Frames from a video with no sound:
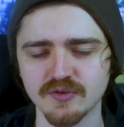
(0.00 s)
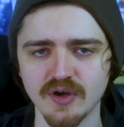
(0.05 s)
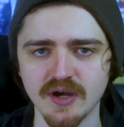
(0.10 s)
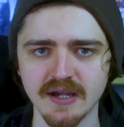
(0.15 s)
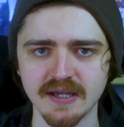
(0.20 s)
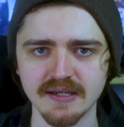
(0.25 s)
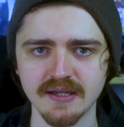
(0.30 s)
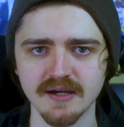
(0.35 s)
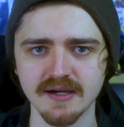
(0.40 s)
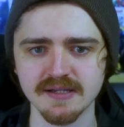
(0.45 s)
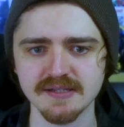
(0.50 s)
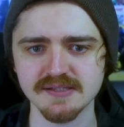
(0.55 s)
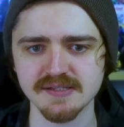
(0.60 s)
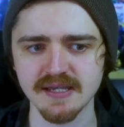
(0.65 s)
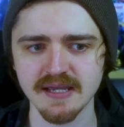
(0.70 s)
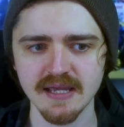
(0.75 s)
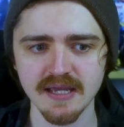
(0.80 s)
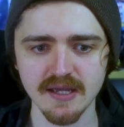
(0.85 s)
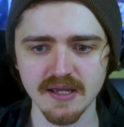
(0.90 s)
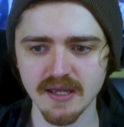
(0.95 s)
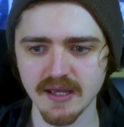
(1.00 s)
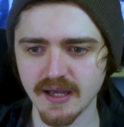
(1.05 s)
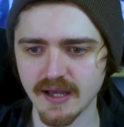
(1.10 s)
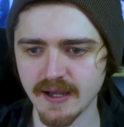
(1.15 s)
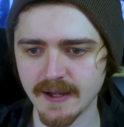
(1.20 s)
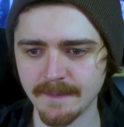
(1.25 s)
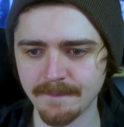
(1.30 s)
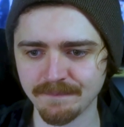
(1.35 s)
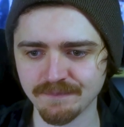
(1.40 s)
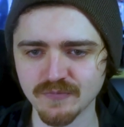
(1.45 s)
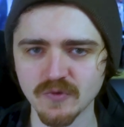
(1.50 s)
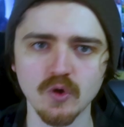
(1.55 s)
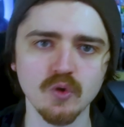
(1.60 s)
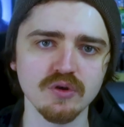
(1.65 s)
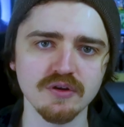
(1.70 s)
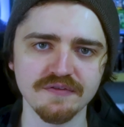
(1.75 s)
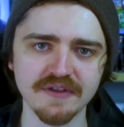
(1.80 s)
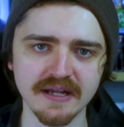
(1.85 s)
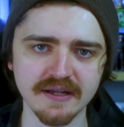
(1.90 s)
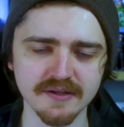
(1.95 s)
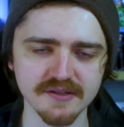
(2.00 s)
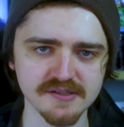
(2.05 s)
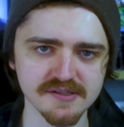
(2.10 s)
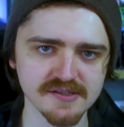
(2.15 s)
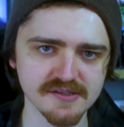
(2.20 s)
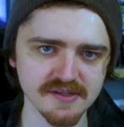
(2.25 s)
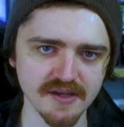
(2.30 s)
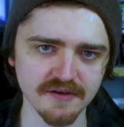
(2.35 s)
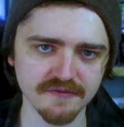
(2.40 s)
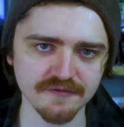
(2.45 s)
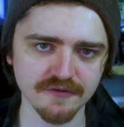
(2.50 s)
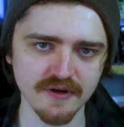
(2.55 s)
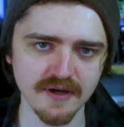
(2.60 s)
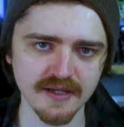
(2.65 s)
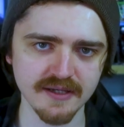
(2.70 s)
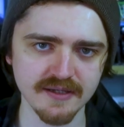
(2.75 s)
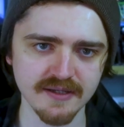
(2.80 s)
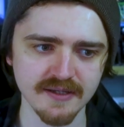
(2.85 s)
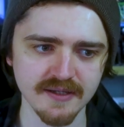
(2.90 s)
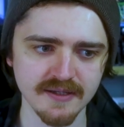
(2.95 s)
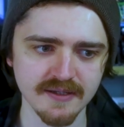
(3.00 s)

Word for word: him to Iron Heights? Um, all of that good stuff, right?